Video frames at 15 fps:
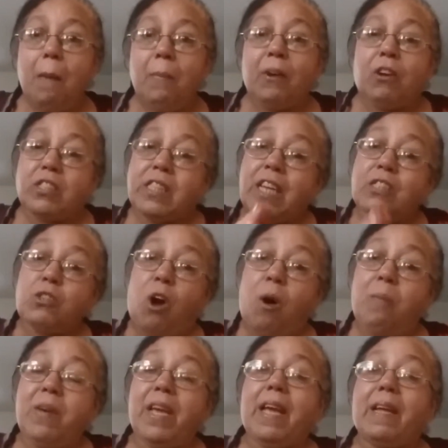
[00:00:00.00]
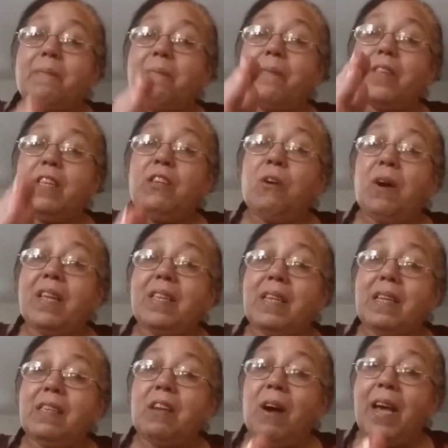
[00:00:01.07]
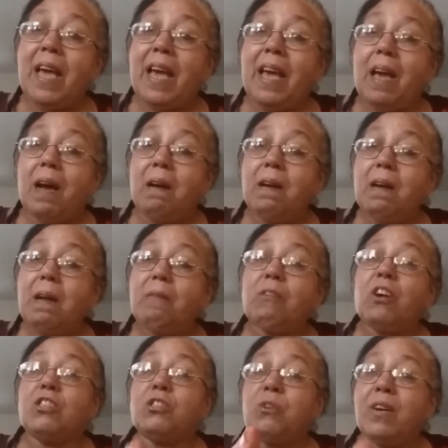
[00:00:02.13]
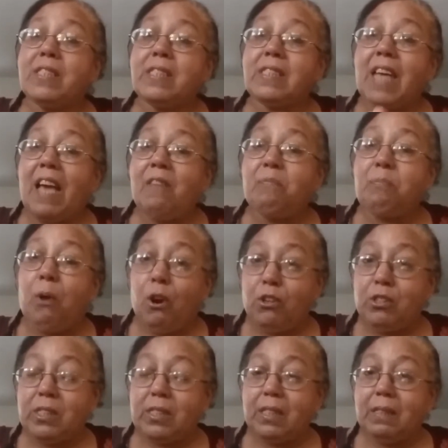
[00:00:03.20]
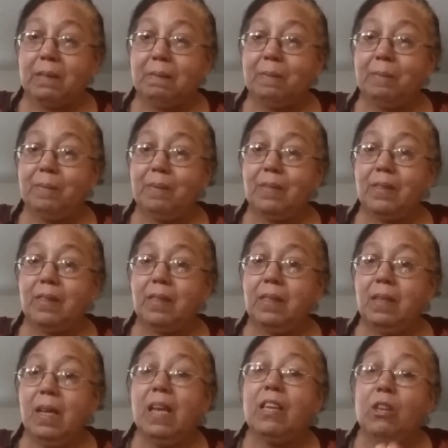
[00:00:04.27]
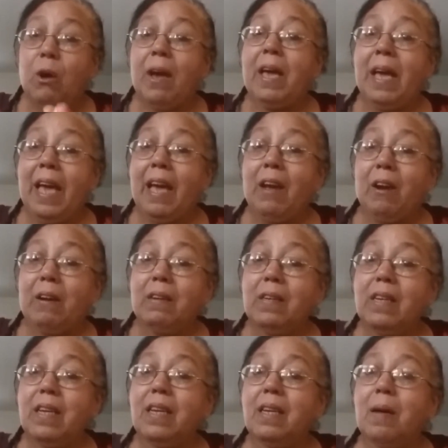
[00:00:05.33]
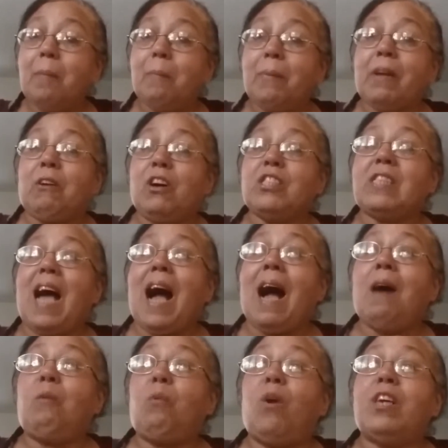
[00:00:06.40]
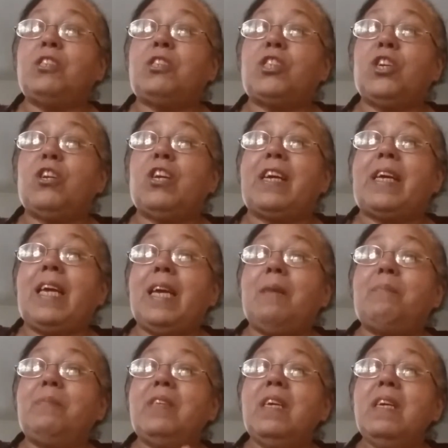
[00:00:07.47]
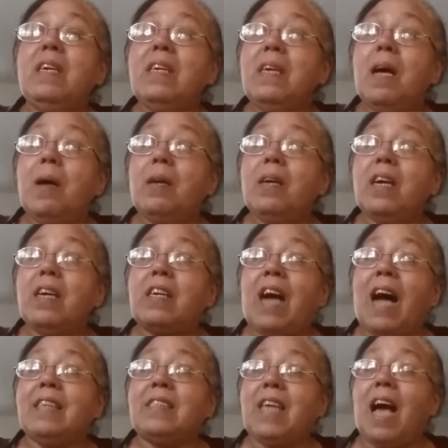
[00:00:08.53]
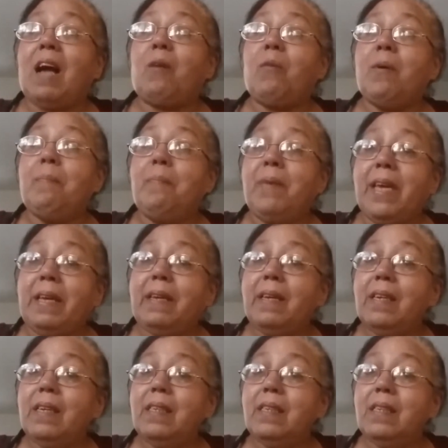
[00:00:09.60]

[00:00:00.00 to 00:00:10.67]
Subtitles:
Because he told me, you're here because you're a saved person. You're here because I want you to keep contact with me.